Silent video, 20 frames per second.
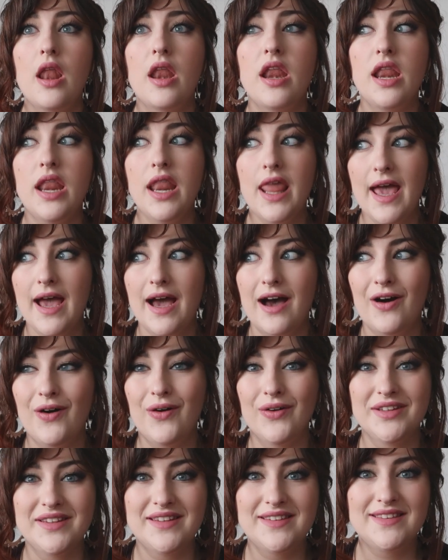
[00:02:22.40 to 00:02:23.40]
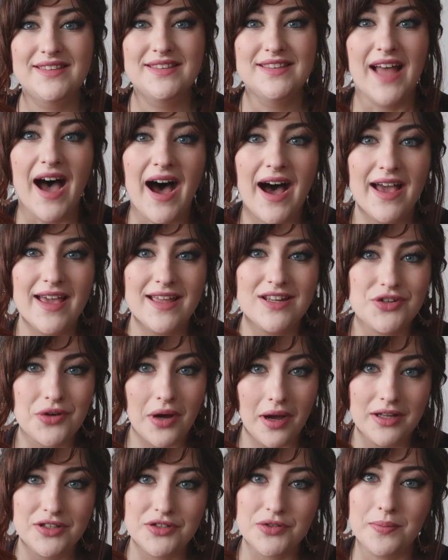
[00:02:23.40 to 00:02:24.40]
Now I
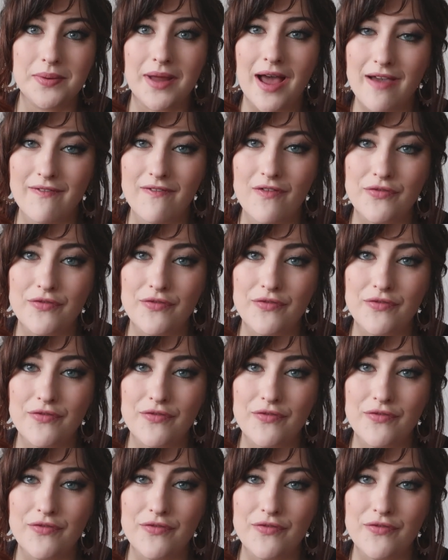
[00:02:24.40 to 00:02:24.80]
tried to apply